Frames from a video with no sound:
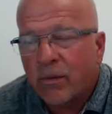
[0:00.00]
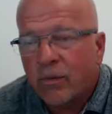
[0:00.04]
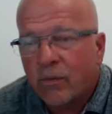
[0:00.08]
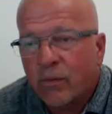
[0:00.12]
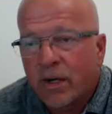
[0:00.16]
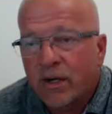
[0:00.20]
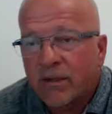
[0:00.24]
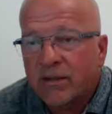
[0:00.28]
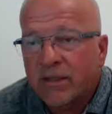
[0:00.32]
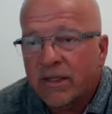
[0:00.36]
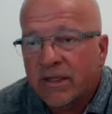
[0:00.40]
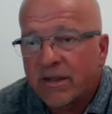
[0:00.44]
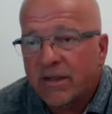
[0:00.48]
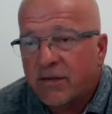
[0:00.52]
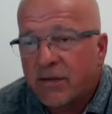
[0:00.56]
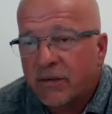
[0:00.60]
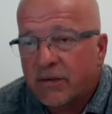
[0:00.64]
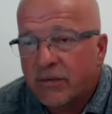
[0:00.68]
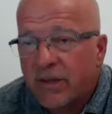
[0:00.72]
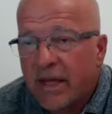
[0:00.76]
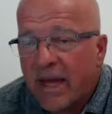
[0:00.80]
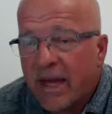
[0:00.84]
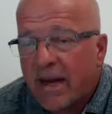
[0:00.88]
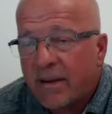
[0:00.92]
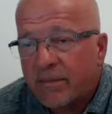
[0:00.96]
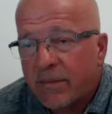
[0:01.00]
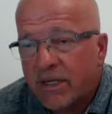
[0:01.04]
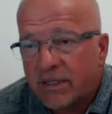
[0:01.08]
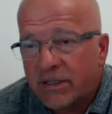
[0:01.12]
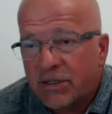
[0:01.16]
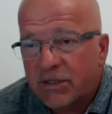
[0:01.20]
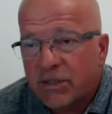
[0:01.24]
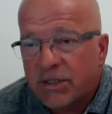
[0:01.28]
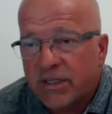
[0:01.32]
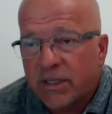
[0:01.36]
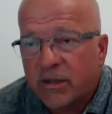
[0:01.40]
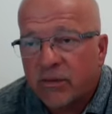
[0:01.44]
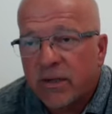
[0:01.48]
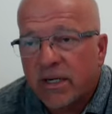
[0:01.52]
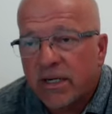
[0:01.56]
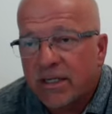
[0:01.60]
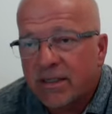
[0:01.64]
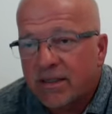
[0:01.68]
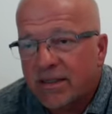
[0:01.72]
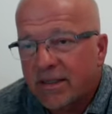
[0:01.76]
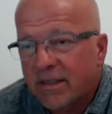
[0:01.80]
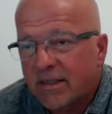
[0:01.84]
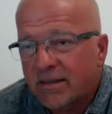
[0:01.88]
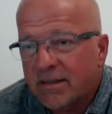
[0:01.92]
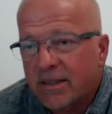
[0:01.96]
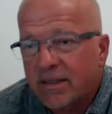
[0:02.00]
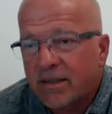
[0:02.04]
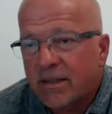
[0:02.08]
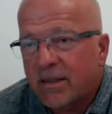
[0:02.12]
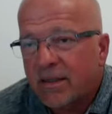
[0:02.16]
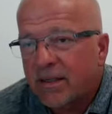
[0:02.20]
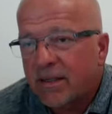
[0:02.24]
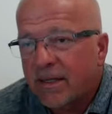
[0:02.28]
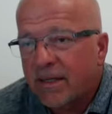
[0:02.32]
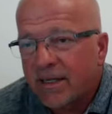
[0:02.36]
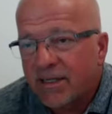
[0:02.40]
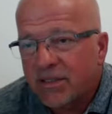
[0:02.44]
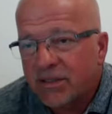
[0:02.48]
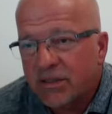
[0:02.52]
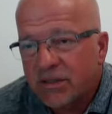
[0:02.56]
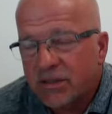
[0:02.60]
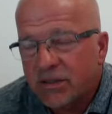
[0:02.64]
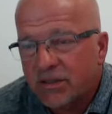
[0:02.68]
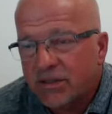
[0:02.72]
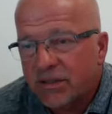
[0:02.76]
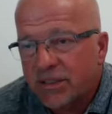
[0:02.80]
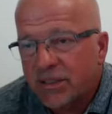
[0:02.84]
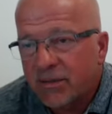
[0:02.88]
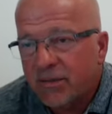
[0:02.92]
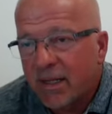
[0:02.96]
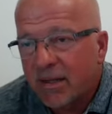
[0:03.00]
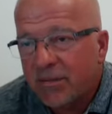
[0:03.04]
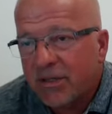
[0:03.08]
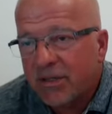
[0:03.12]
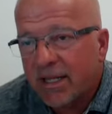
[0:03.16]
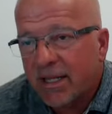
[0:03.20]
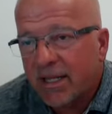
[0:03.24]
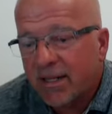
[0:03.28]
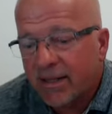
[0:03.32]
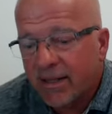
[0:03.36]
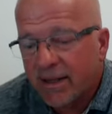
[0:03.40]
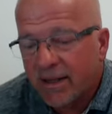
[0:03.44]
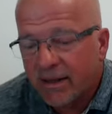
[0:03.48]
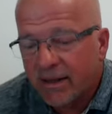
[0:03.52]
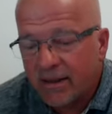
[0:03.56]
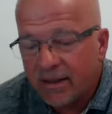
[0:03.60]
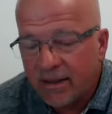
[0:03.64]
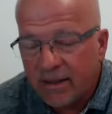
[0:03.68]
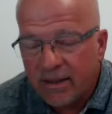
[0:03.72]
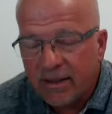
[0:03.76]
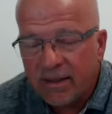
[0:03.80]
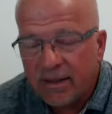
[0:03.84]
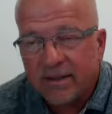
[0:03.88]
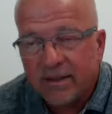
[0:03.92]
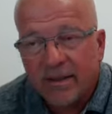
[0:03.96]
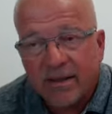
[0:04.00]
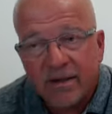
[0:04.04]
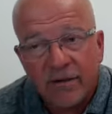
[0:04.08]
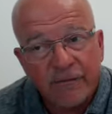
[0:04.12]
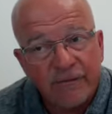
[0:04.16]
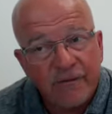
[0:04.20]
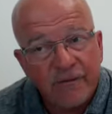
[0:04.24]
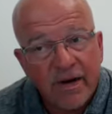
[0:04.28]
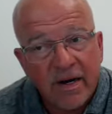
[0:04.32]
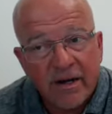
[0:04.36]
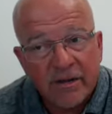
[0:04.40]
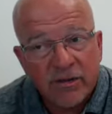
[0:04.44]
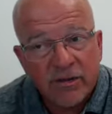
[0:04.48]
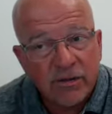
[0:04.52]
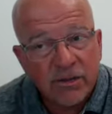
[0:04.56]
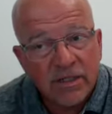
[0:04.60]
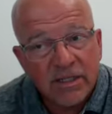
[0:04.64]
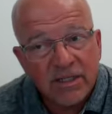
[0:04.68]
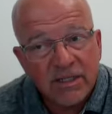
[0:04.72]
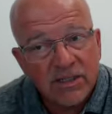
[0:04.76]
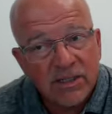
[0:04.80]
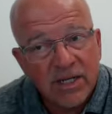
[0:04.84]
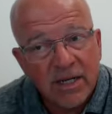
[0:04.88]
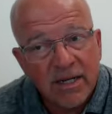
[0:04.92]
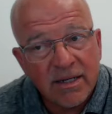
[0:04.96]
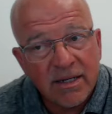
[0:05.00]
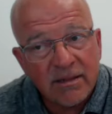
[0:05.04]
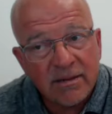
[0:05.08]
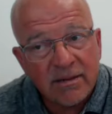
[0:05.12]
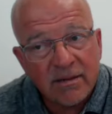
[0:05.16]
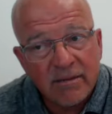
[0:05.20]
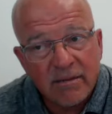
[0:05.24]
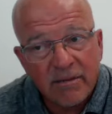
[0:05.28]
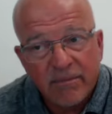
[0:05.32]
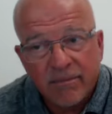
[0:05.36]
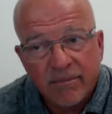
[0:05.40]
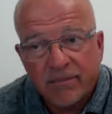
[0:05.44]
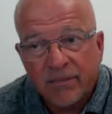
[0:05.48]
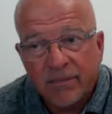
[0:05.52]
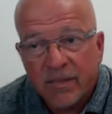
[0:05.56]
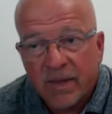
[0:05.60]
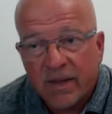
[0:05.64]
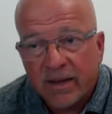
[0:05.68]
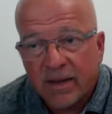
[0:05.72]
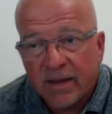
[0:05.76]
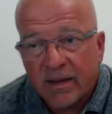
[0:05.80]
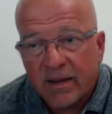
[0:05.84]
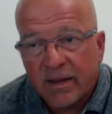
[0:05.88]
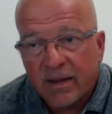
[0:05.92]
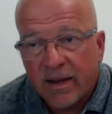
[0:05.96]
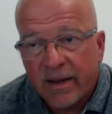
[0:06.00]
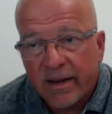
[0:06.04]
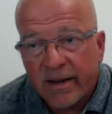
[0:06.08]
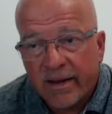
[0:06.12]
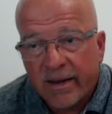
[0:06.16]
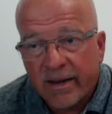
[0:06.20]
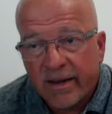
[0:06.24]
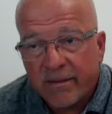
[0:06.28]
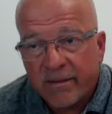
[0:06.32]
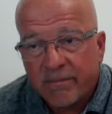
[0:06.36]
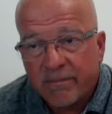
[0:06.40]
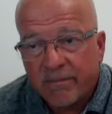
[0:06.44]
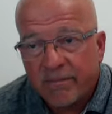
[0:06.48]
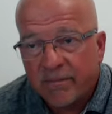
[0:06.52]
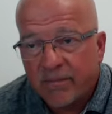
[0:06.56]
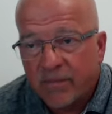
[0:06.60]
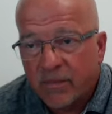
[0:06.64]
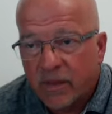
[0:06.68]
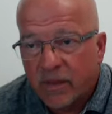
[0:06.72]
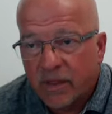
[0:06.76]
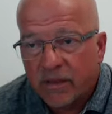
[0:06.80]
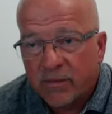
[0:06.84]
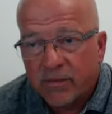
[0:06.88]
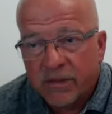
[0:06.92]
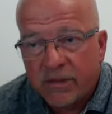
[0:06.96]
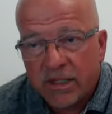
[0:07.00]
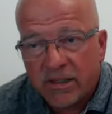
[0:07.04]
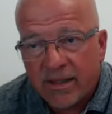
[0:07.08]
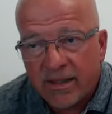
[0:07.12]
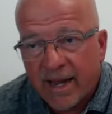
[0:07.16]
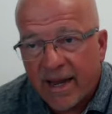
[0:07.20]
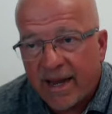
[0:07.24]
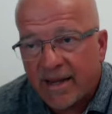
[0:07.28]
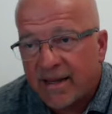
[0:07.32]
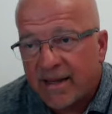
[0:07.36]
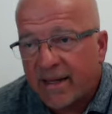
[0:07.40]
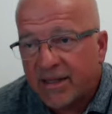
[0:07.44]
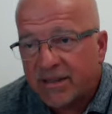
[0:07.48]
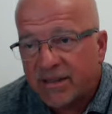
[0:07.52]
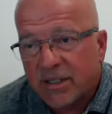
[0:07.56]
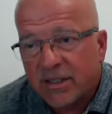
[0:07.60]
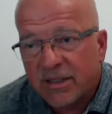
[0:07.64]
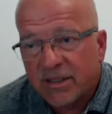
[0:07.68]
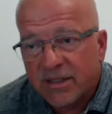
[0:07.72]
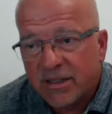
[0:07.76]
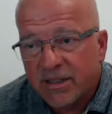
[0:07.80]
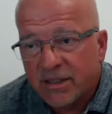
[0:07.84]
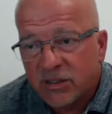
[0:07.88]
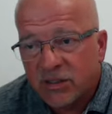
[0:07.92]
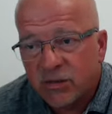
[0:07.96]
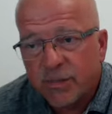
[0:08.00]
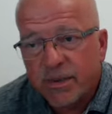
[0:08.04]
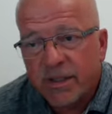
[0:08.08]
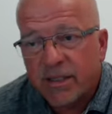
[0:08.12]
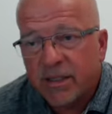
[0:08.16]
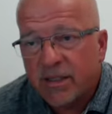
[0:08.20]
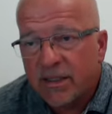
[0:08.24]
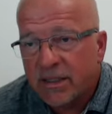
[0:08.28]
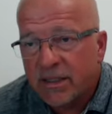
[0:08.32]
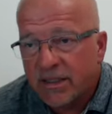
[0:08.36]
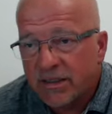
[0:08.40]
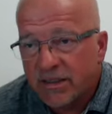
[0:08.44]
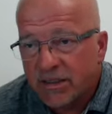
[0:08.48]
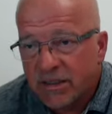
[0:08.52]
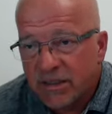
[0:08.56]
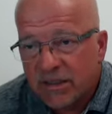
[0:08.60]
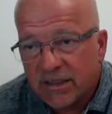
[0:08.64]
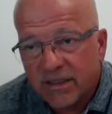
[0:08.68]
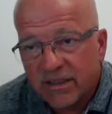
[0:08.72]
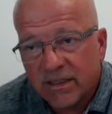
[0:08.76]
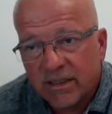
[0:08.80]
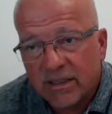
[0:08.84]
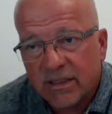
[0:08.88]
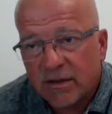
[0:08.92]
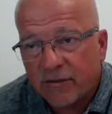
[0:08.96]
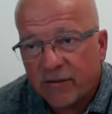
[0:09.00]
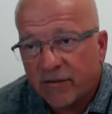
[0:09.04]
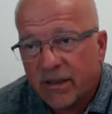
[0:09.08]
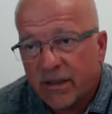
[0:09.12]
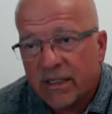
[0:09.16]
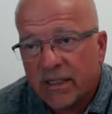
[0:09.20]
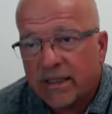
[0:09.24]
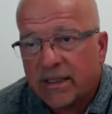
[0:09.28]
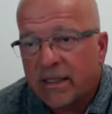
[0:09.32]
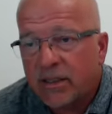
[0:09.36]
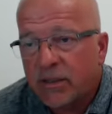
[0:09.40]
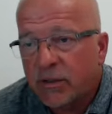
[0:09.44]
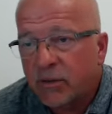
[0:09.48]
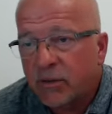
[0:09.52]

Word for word: rarely is there that much inequalities on, on occasion you'll see maybe like a like a father and a son um, you know, where the dad has all the experience, he's significantly